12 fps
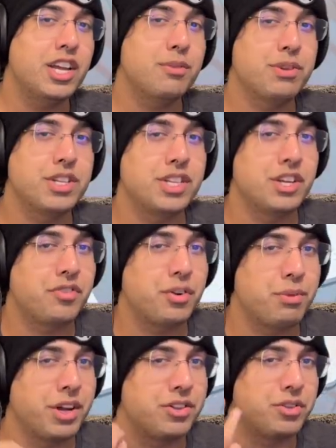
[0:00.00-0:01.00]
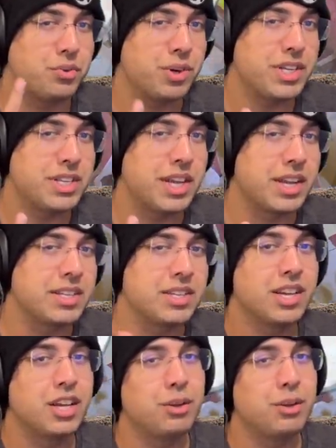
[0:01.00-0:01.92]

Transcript: up into the air for about 3 seconds,